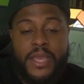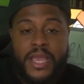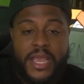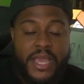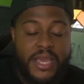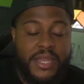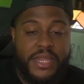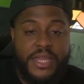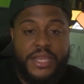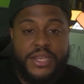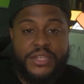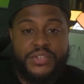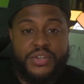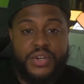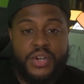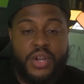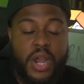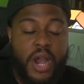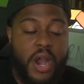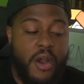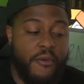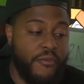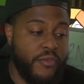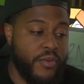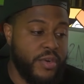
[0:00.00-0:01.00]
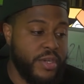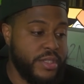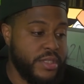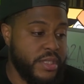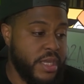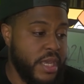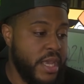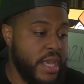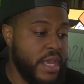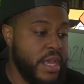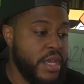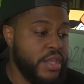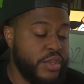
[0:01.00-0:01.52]
in the Eastern Conference.
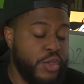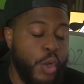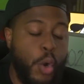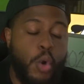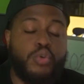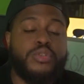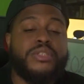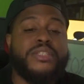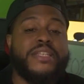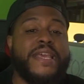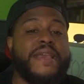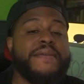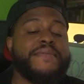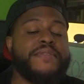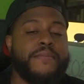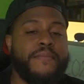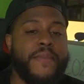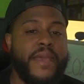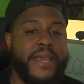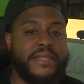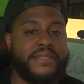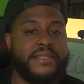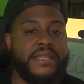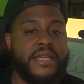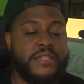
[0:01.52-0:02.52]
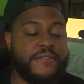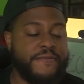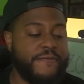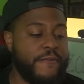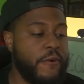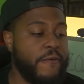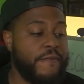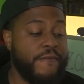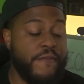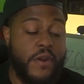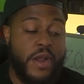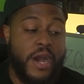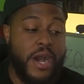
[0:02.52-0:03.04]
Those teams it makes sense for.
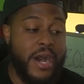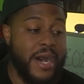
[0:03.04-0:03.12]
For